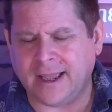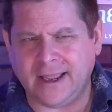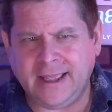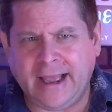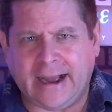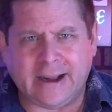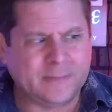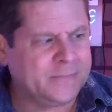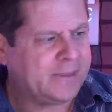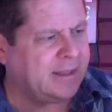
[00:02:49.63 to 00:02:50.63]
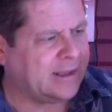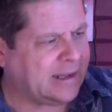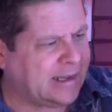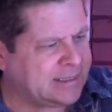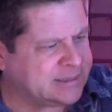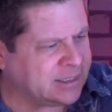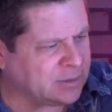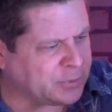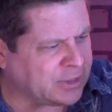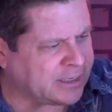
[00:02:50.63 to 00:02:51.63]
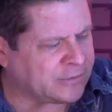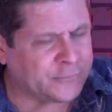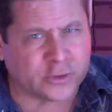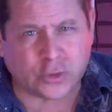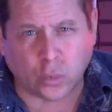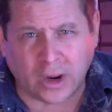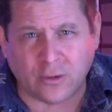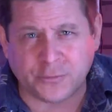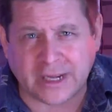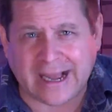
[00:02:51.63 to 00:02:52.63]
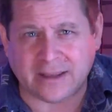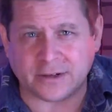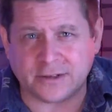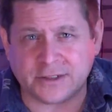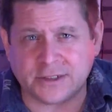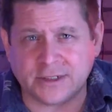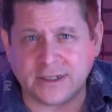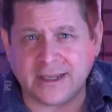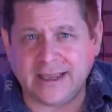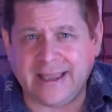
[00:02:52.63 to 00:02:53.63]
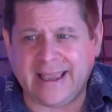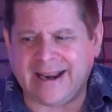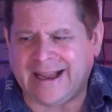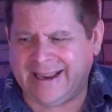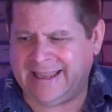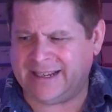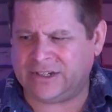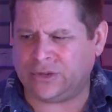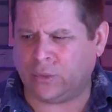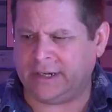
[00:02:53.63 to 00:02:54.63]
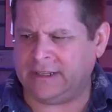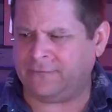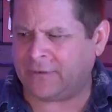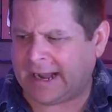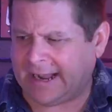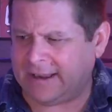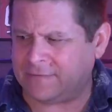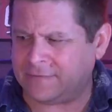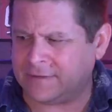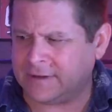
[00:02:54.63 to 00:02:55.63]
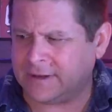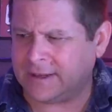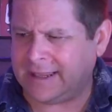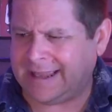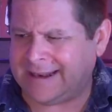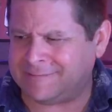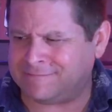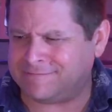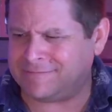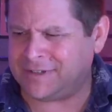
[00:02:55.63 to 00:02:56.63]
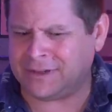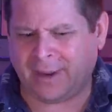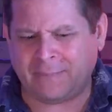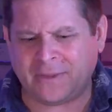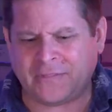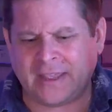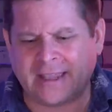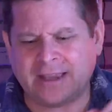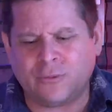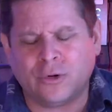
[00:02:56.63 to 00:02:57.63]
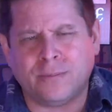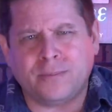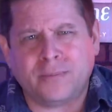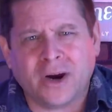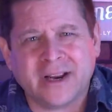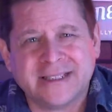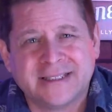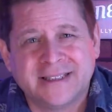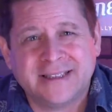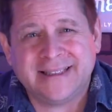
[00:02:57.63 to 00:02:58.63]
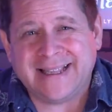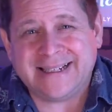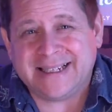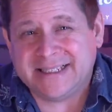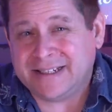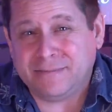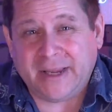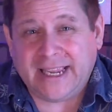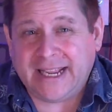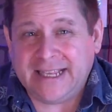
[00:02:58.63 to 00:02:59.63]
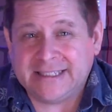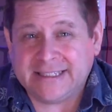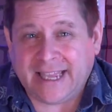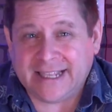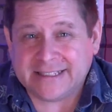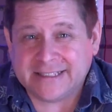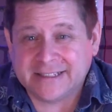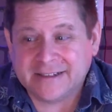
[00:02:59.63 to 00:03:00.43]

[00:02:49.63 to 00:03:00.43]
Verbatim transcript: Yeah, I sell a product for $12 and I get $25. And you might be thinking, well, Marcus, that doesn't make any sense.